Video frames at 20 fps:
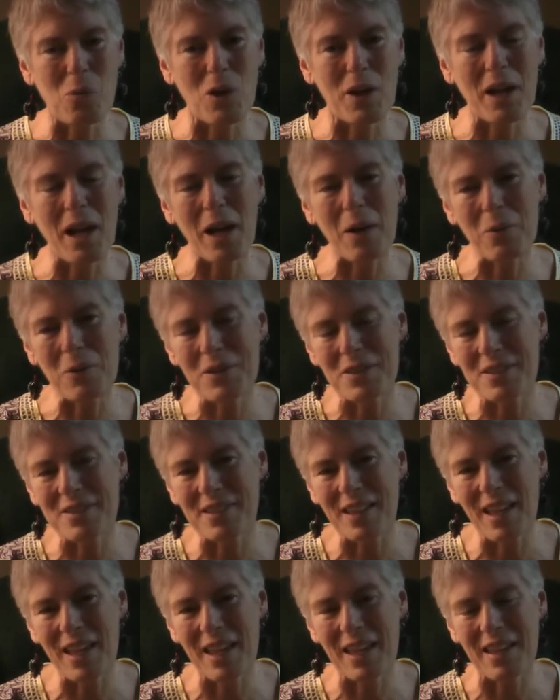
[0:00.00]
what I would
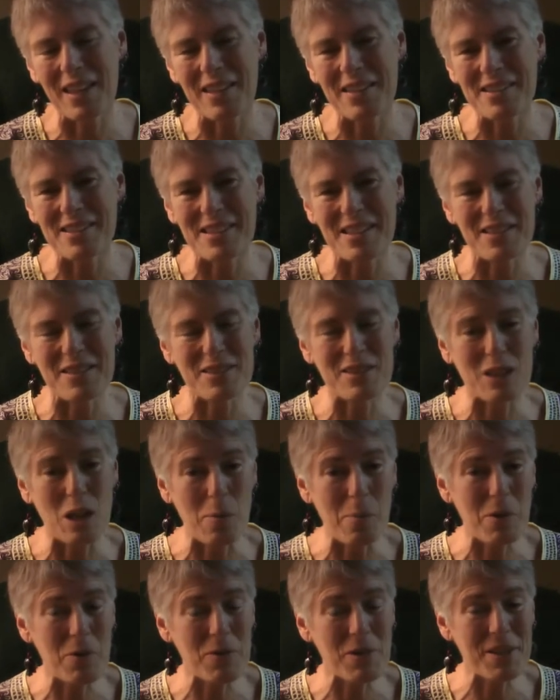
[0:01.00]
say is that
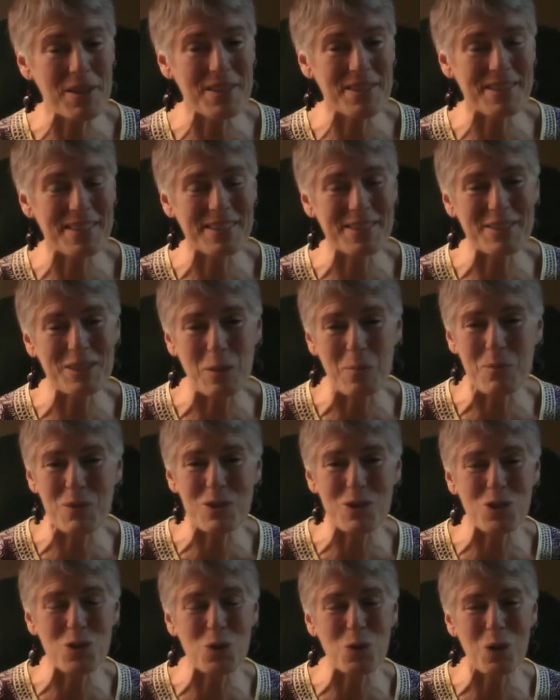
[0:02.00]
some of us in some
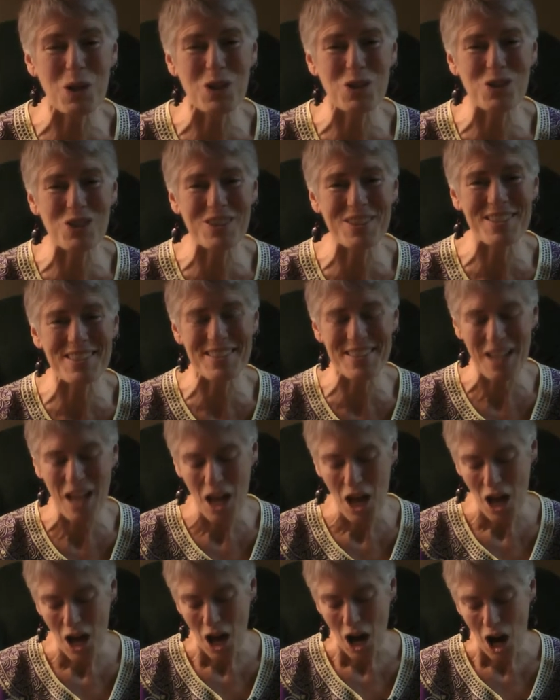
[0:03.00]
situations
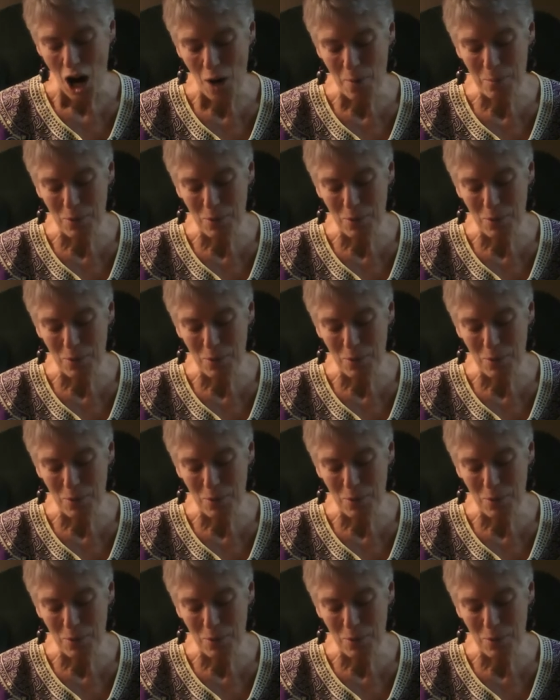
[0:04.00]
are